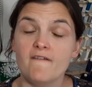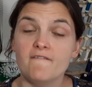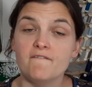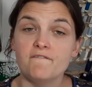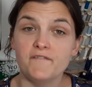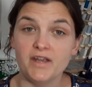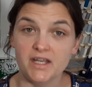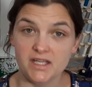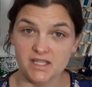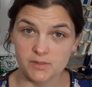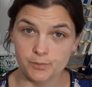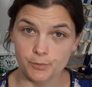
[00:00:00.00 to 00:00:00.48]

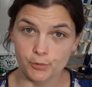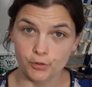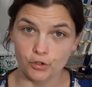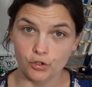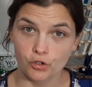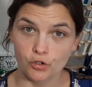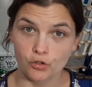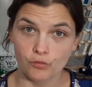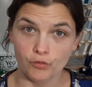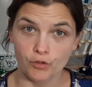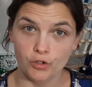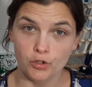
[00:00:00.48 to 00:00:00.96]
Facebook
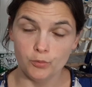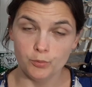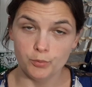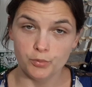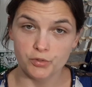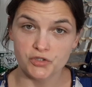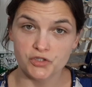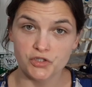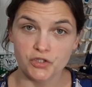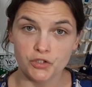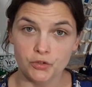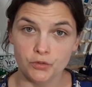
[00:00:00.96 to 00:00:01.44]
group
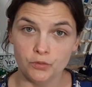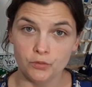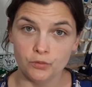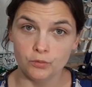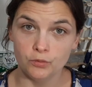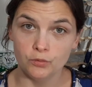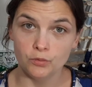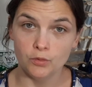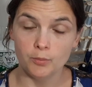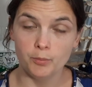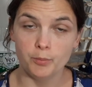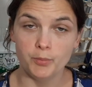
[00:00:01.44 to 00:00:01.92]

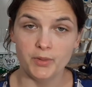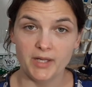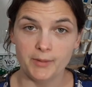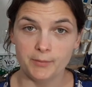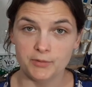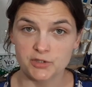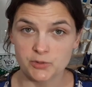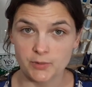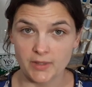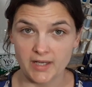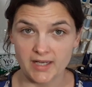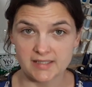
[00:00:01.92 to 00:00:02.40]
to be able
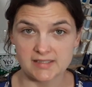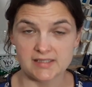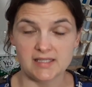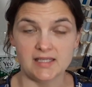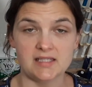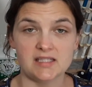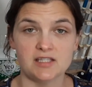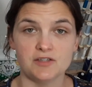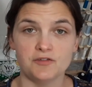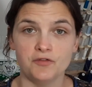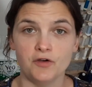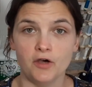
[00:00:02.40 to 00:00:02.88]
to access
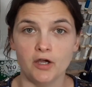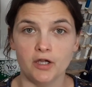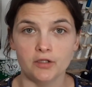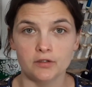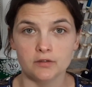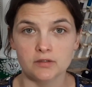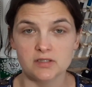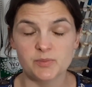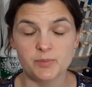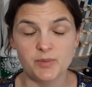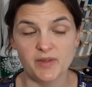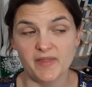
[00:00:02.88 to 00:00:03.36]
the
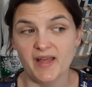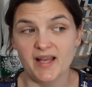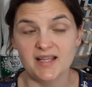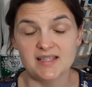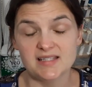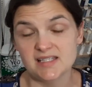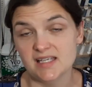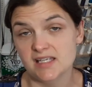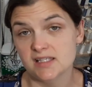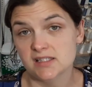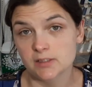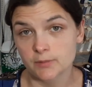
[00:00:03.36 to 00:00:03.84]
files, but that's
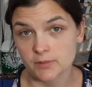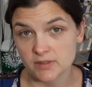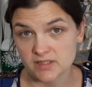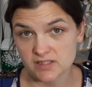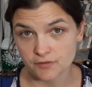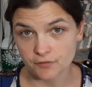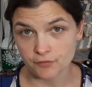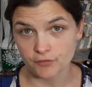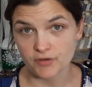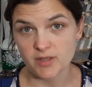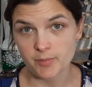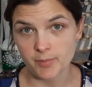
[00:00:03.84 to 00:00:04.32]
it. So it's a
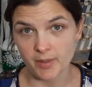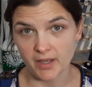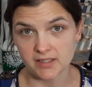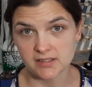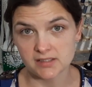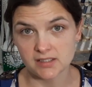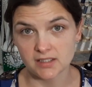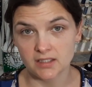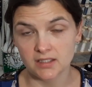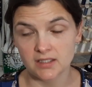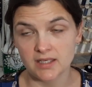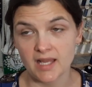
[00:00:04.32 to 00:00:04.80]
free
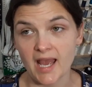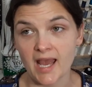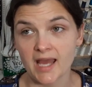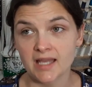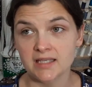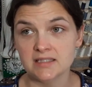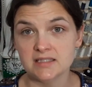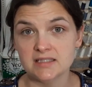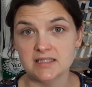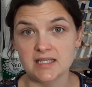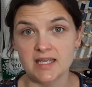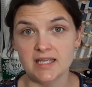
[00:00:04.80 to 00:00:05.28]
pattern
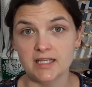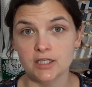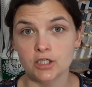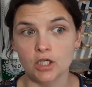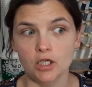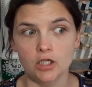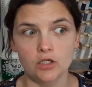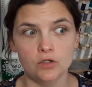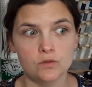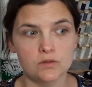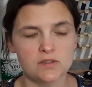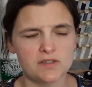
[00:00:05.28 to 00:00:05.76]
and it
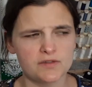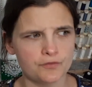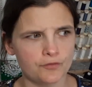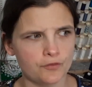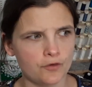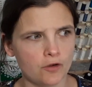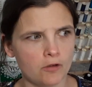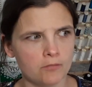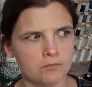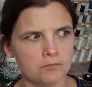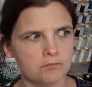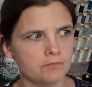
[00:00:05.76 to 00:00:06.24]
goes
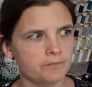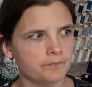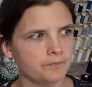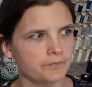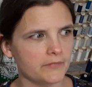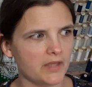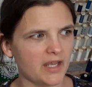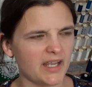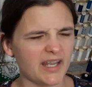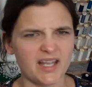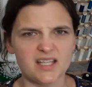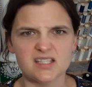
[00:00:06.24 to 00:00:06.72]
from,
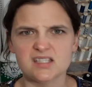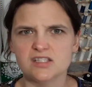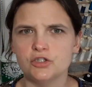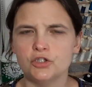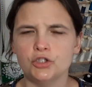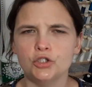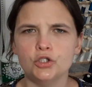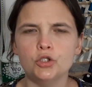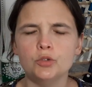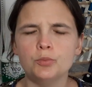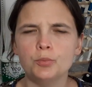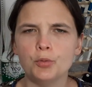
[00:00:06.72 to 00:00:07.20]
I guess,
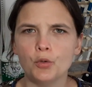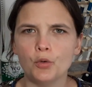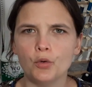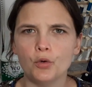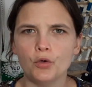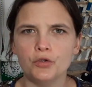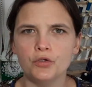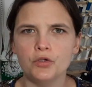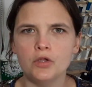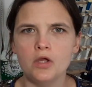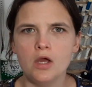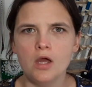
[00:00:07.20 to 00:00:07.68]

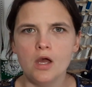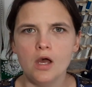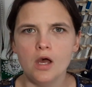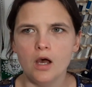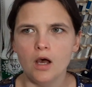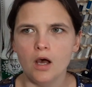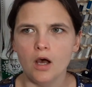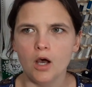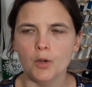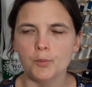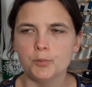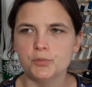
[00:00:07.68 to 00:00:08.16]
newborn
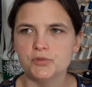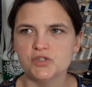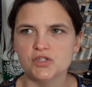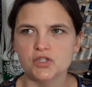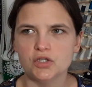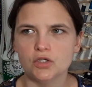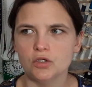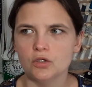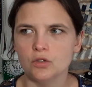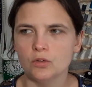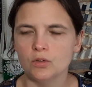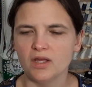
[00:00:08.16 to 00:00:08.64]
up
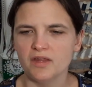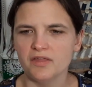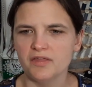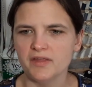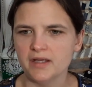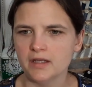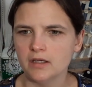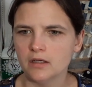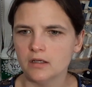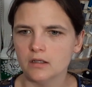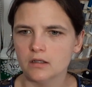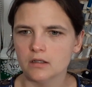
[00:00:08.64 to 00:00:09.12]
to, I
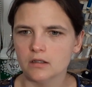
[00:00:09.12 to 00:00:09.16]
think,